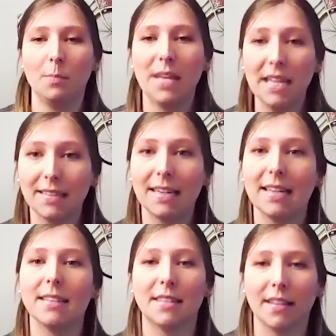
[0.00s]

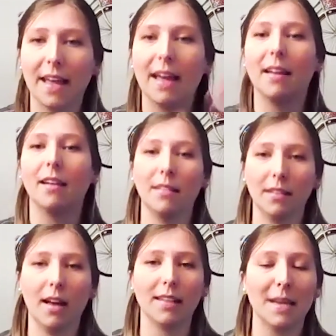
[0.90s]
pieces to then
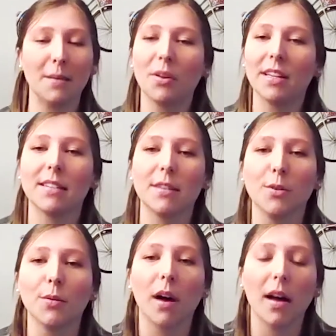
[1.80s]
assemble
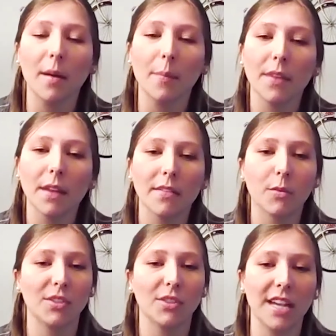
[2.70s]
into um, the
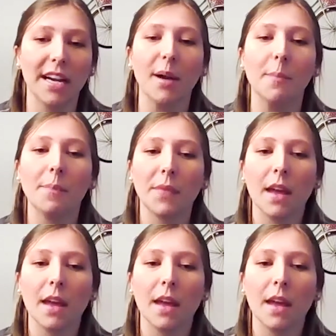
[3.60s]
switchgear